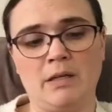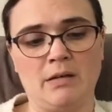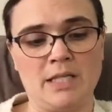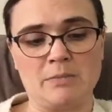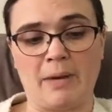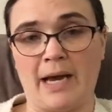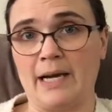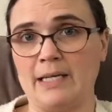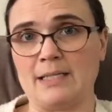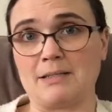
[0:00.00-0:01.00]
as
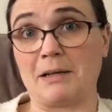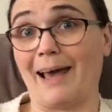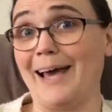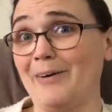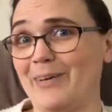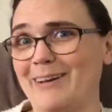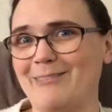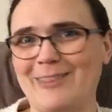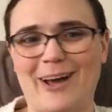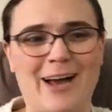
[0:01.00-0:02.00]
bad as I would
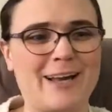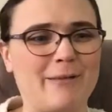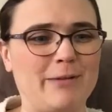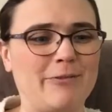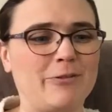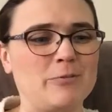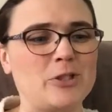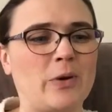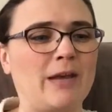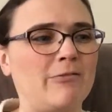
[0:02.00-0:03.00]
have thought coming from
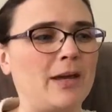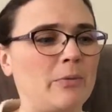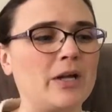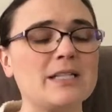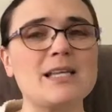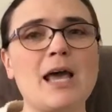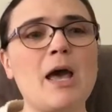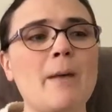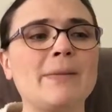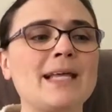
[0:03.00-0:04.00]
Joann Fabrics.
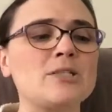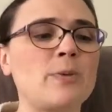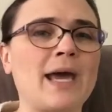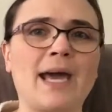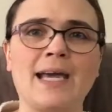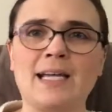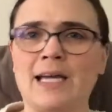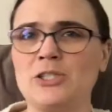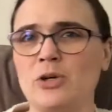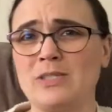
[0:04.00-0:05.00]
But that's why
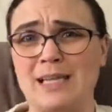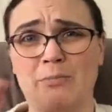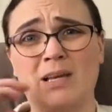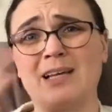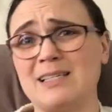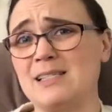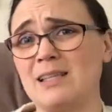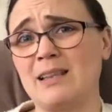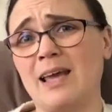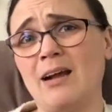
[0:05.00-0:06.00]
I chose that, because
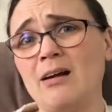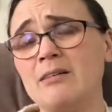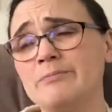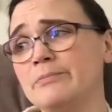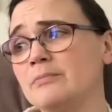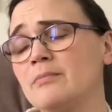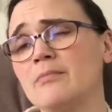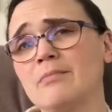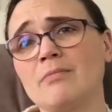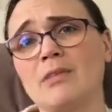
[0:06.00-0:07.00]
they're,
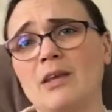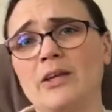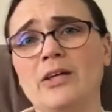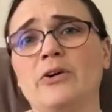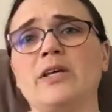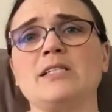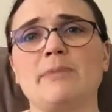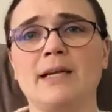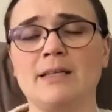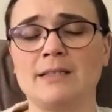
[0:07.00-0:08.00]
you
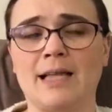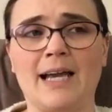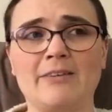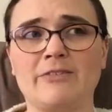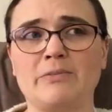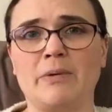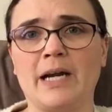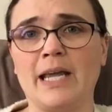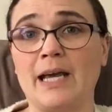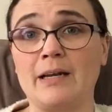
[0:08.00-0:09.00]
spend a lot of
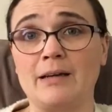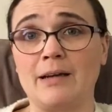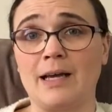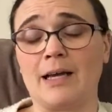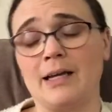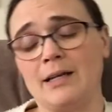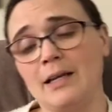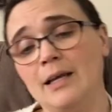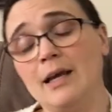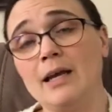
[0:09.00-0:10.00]
money on
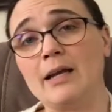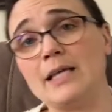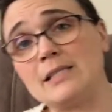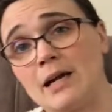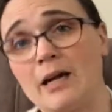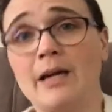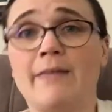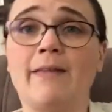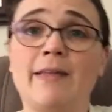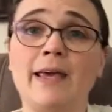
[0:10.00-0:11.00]
nice yarn
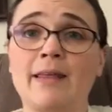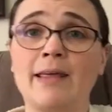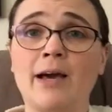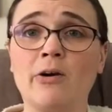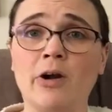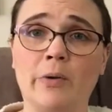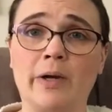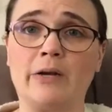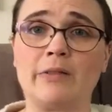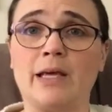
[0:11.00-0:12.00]
and then they outgrow
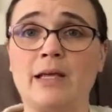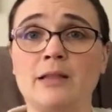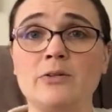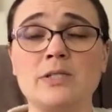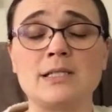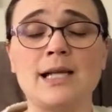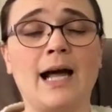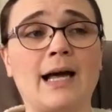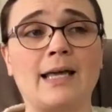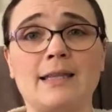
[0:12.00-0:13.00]
it or they lose a
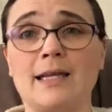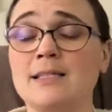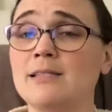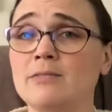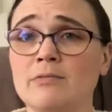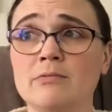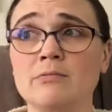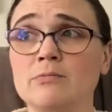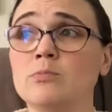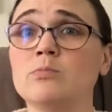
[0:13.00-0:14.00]
sock, and that's
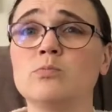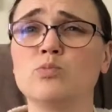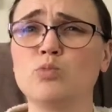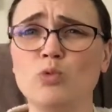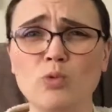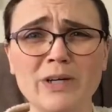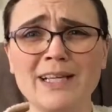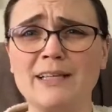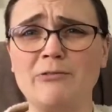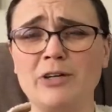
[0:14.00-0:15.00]

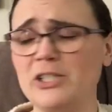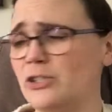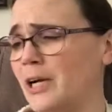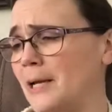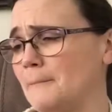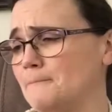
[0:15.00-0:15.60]
really frustrating.